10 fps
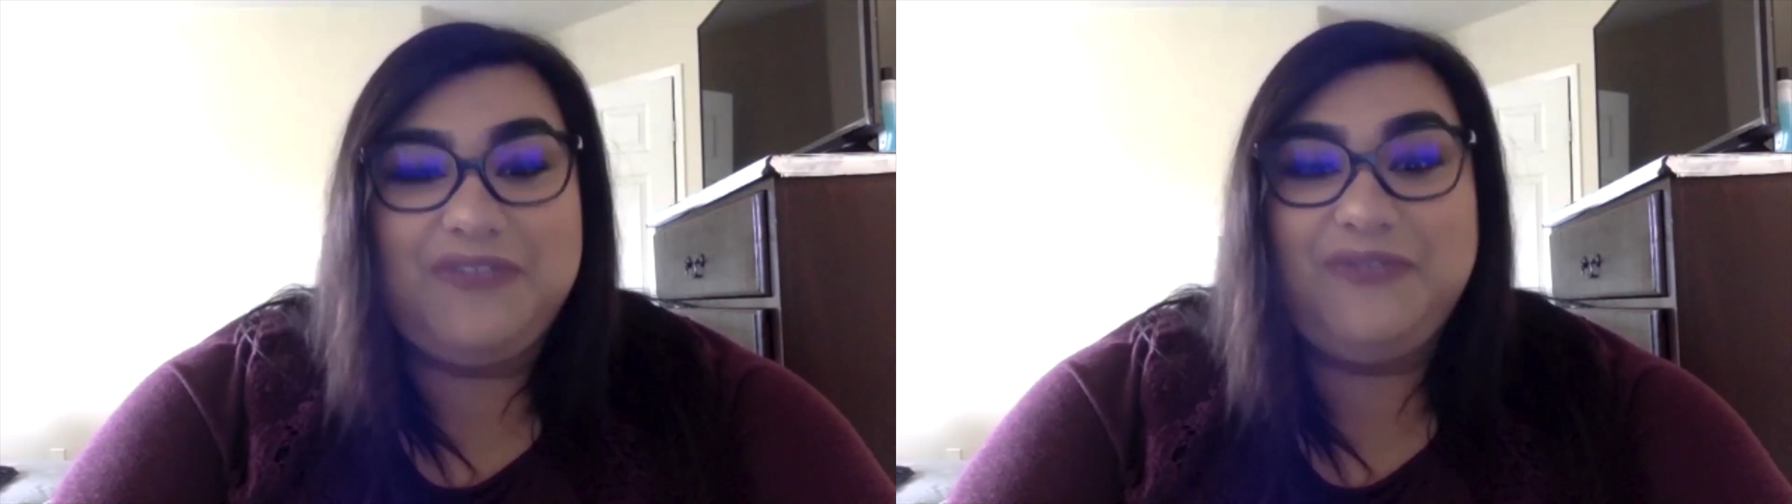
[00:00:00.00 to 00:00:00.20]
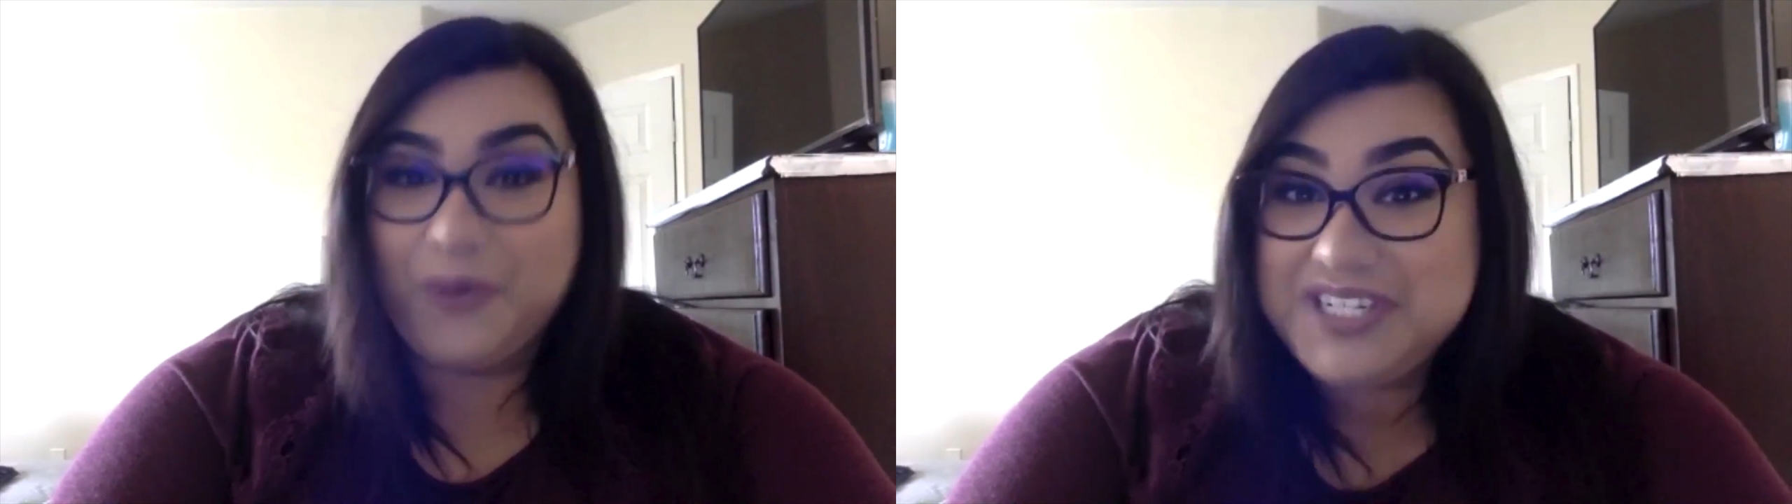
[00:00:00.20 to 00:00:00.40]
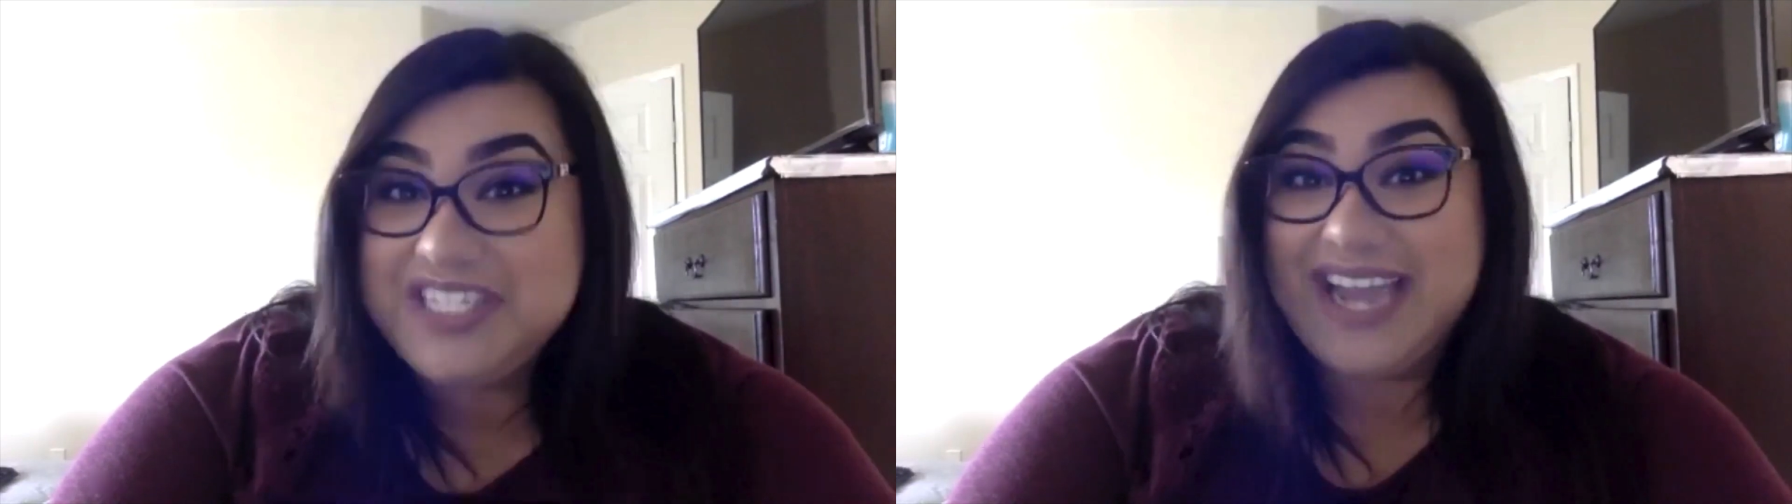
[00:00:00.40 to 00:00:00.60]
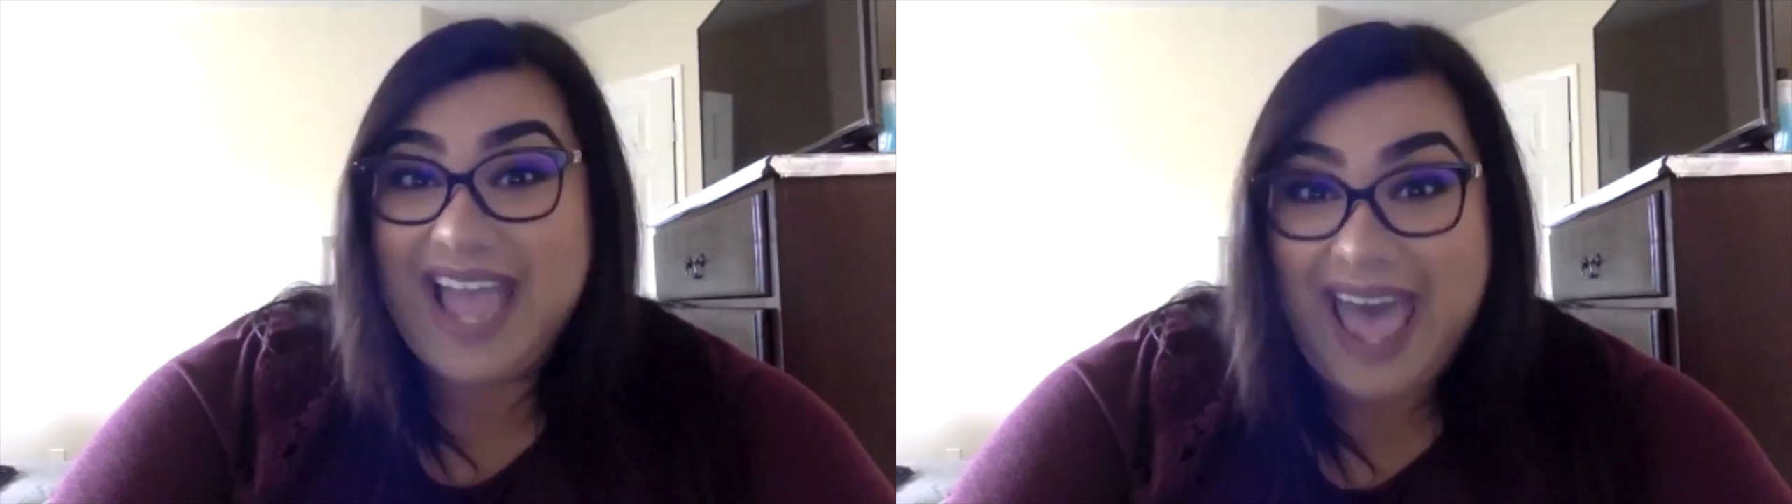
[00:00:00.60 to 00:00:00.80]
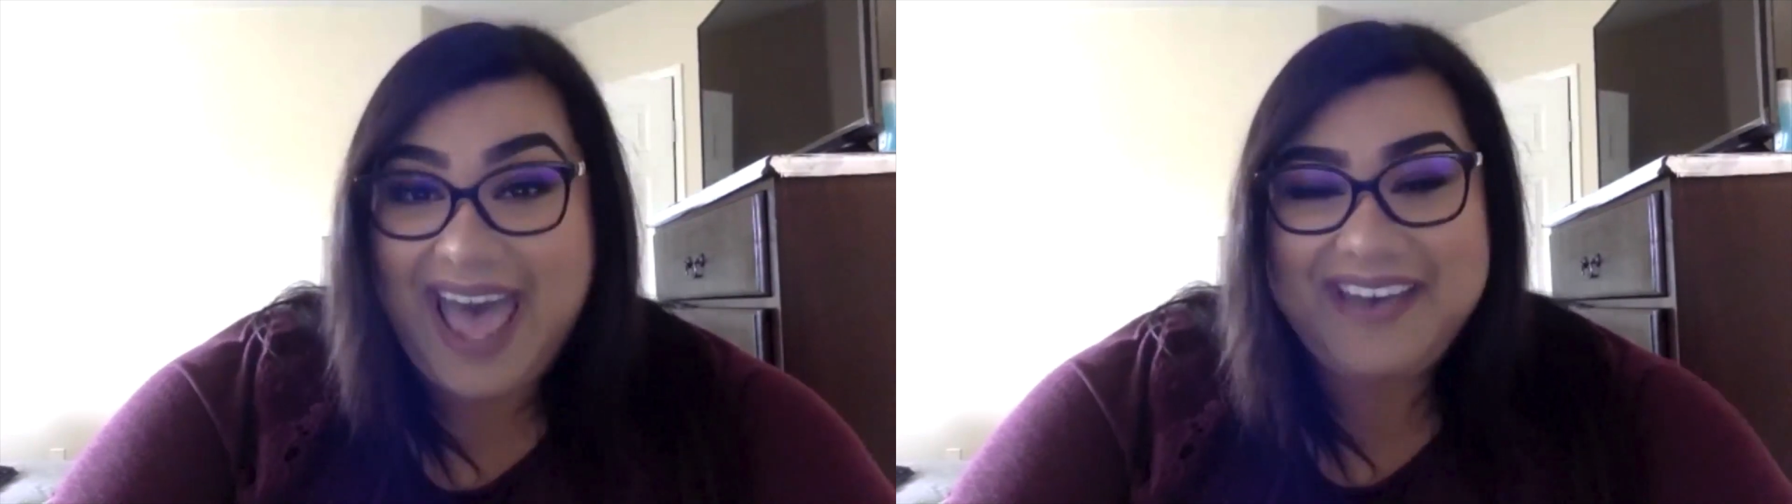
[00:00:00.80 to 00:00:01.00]
forced to
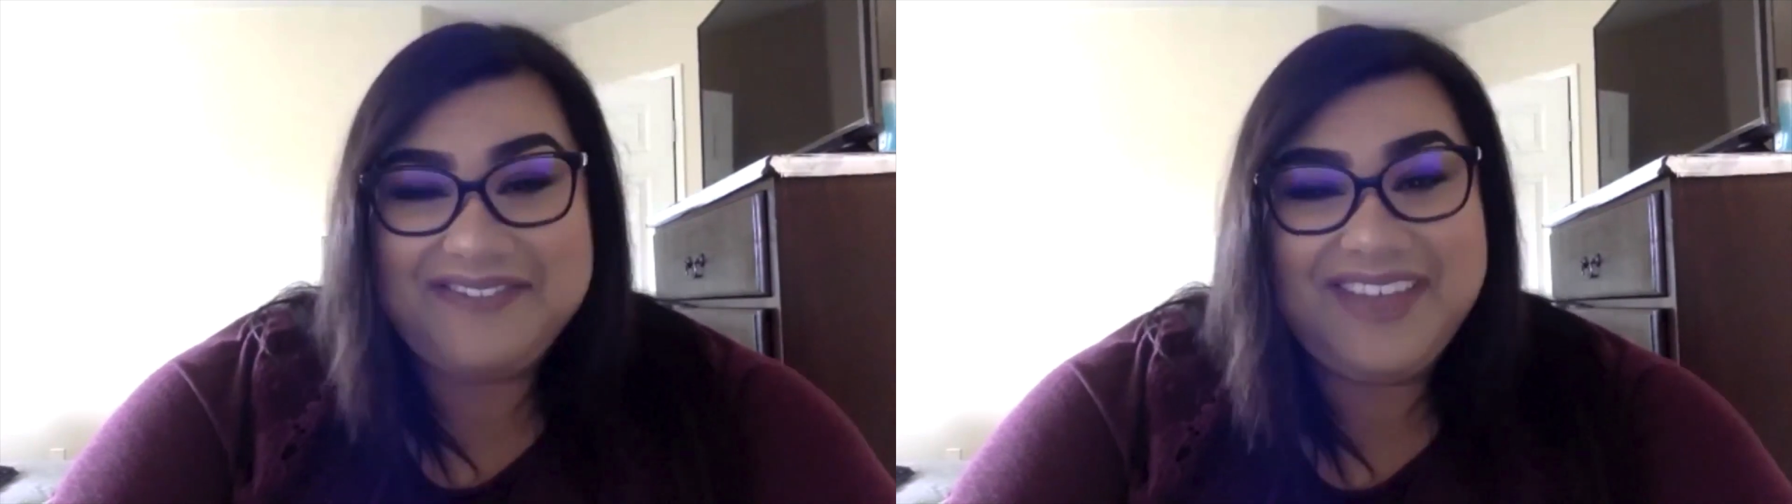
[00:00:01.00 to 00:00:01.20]
have